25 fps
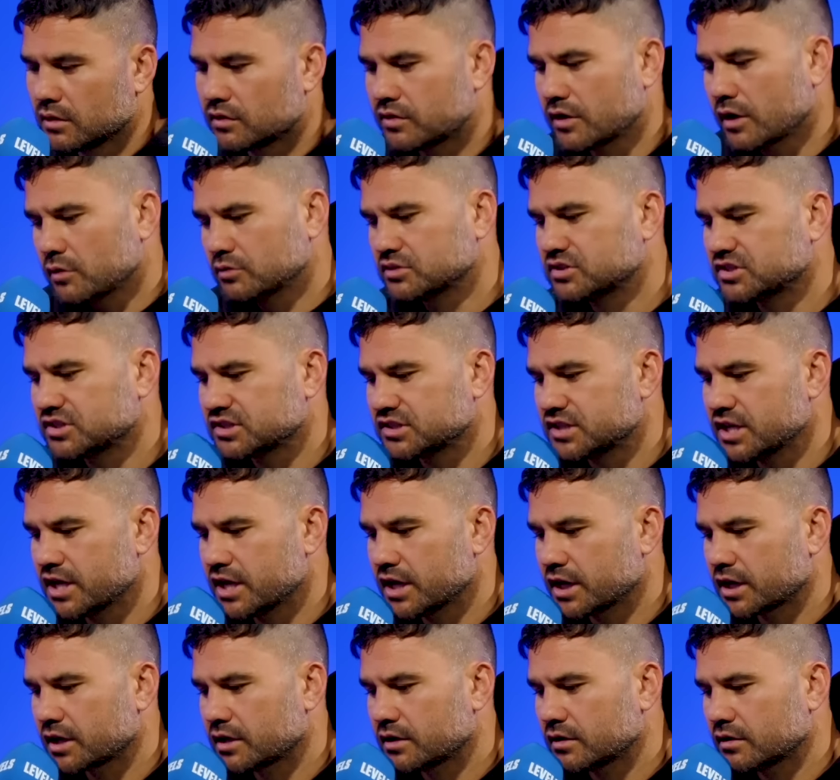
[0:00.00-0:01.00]
That would
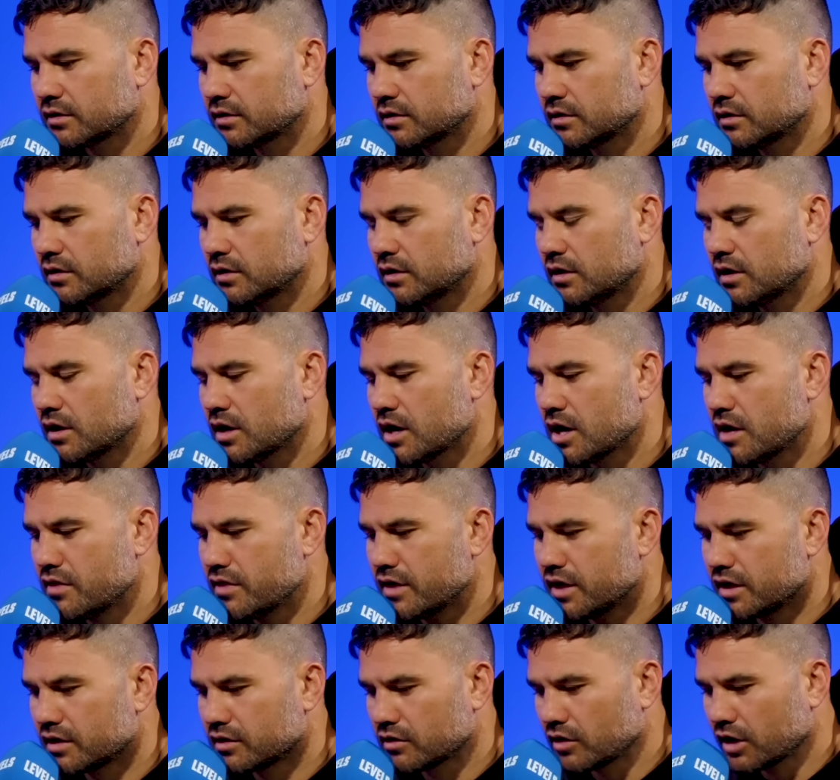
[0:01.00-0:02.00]
stick. And
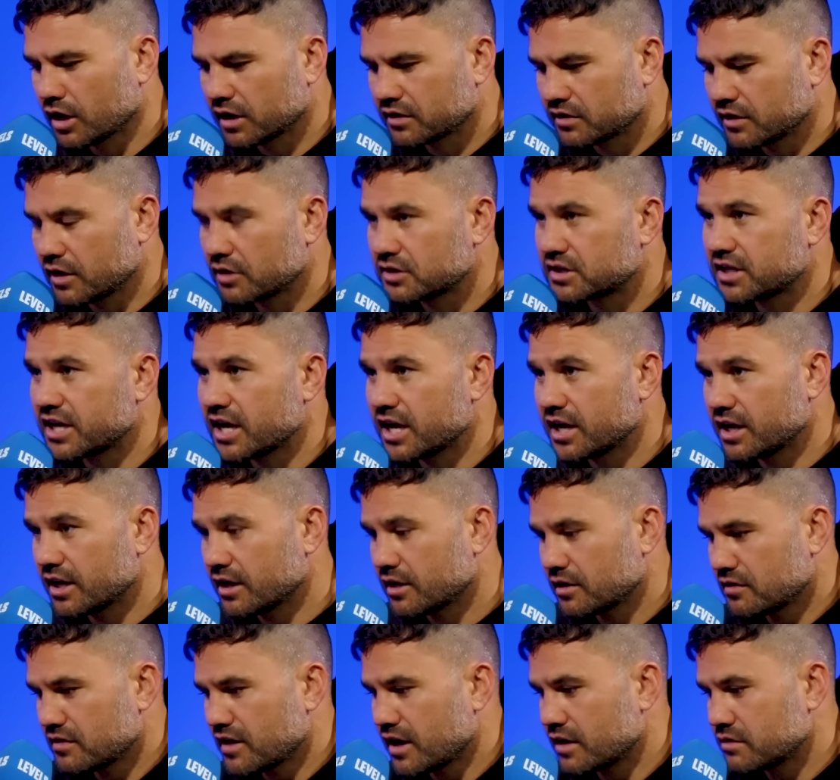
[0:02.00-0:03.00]
then, like, they'd get you
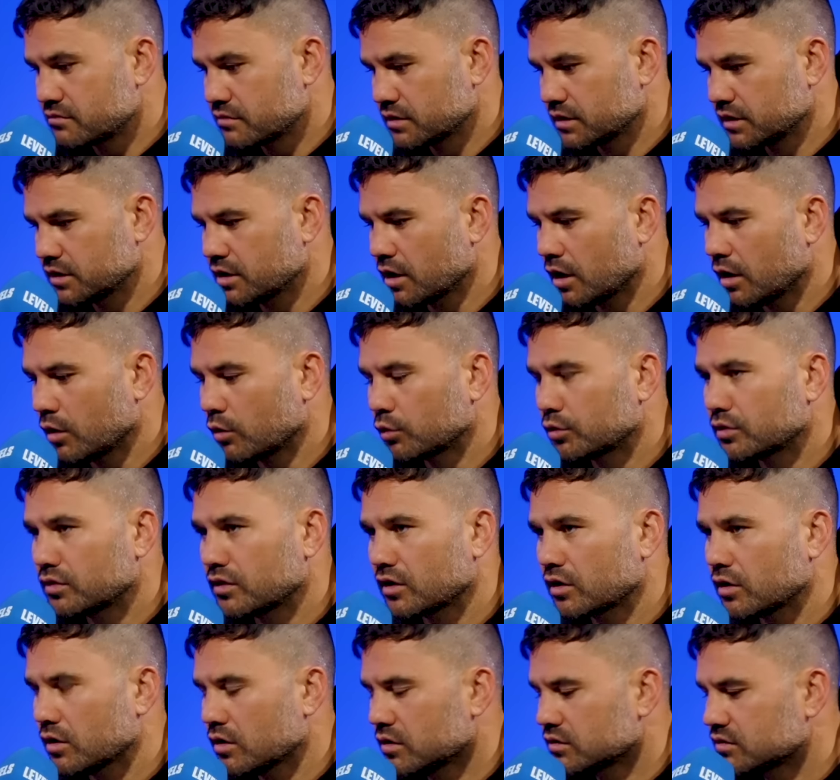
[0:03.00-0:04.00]
and they'd really hold in
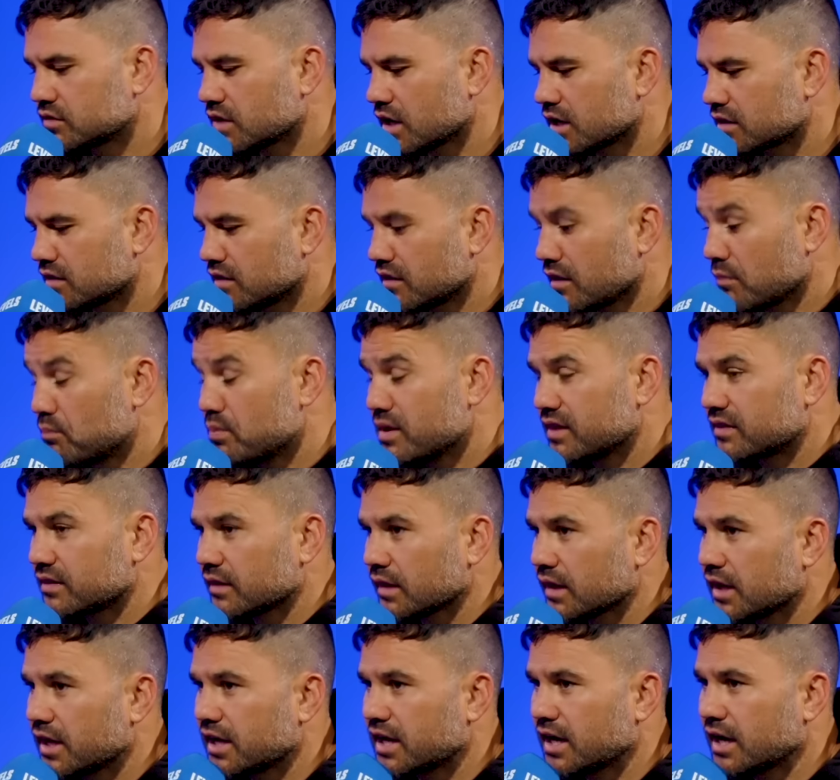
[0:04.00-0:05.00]
the contact and they'd pick the
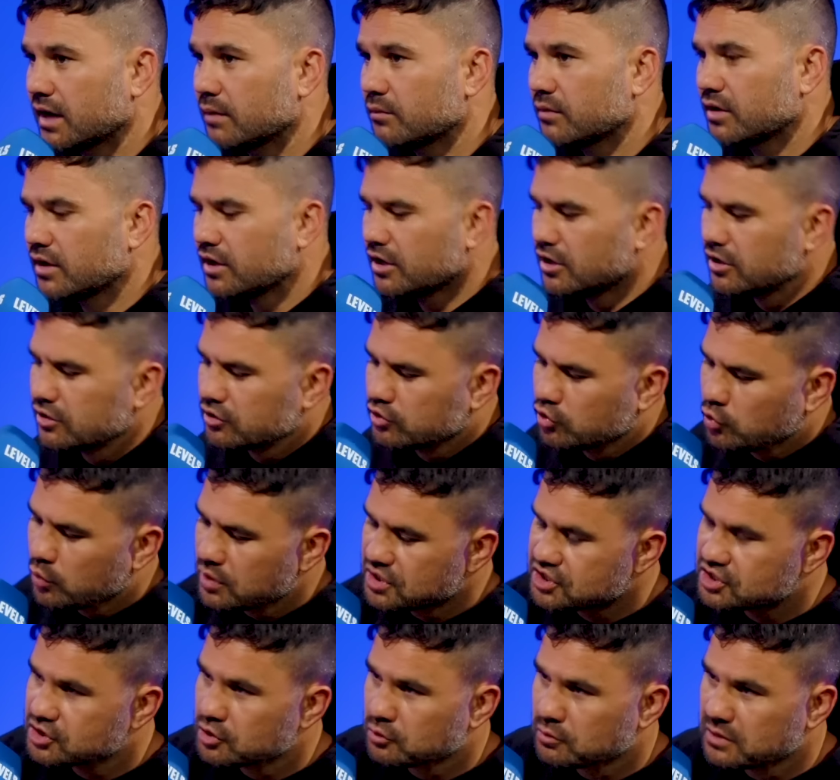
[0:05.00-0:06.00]
leg up,
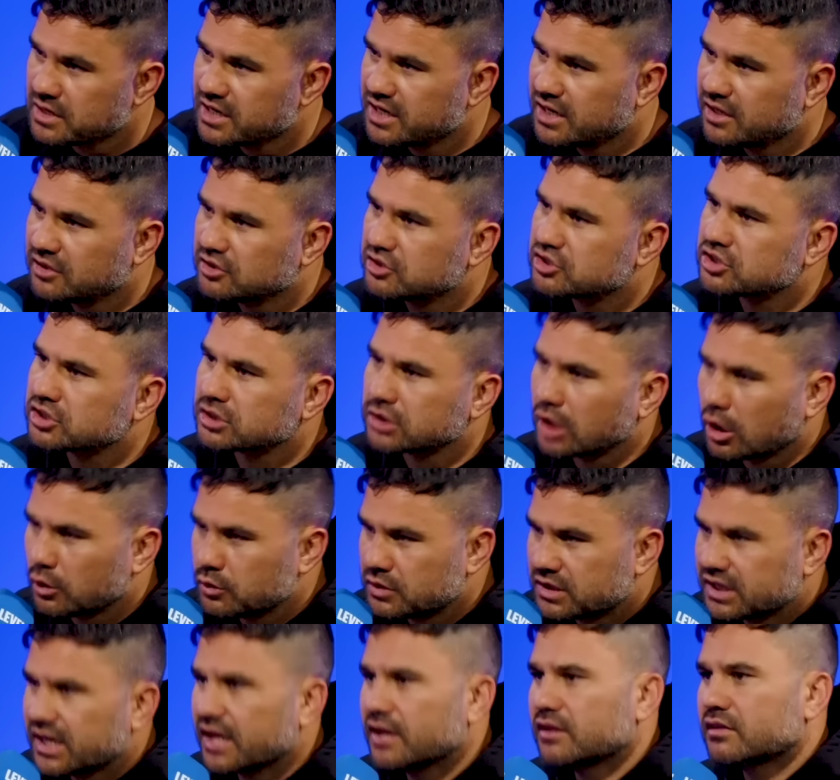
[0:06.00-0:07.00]
twist you around, slow
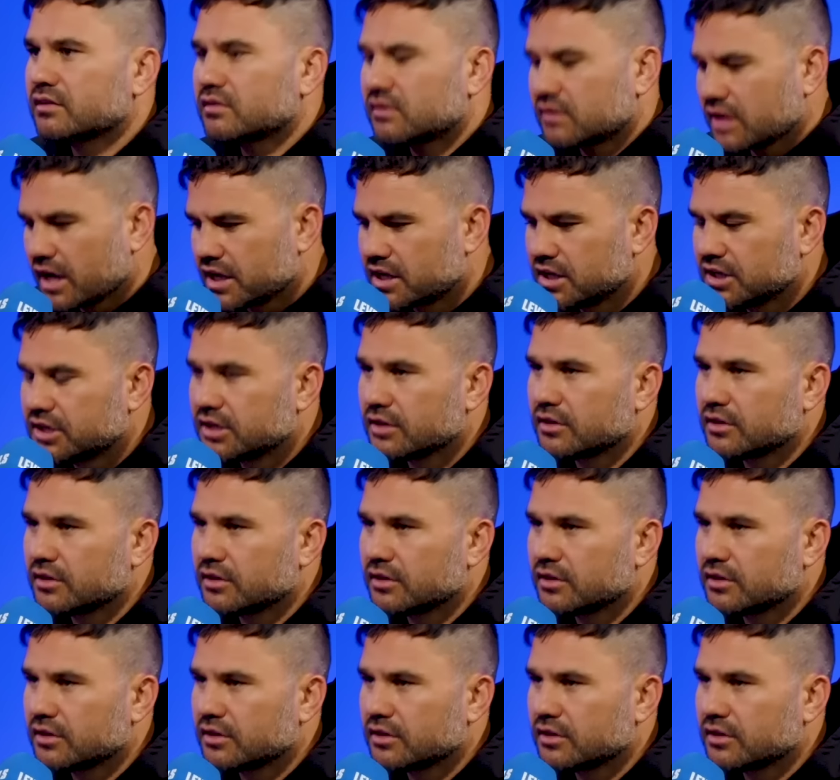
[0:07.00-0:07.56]
death, take you to